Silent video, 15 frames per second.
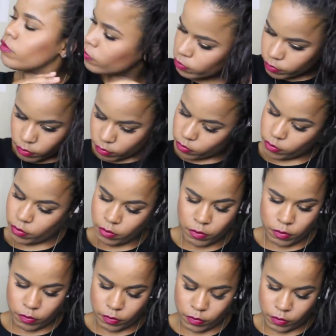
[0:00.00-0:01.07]
and go
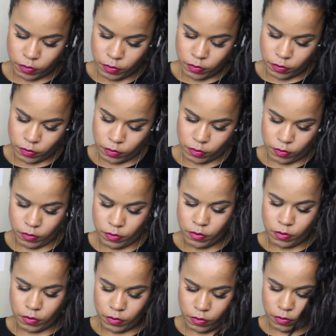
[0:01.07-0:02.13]
that I
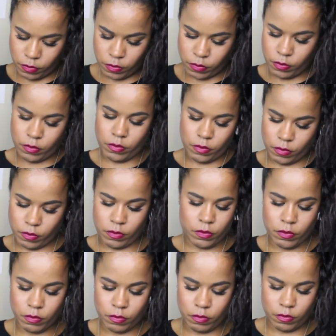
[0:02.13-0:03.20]
have tons of product
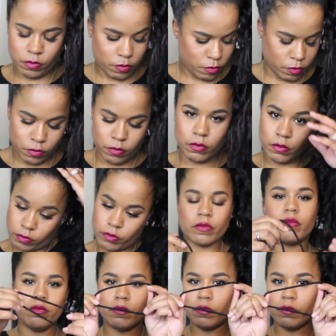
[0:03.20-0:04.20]
on, tons of gel and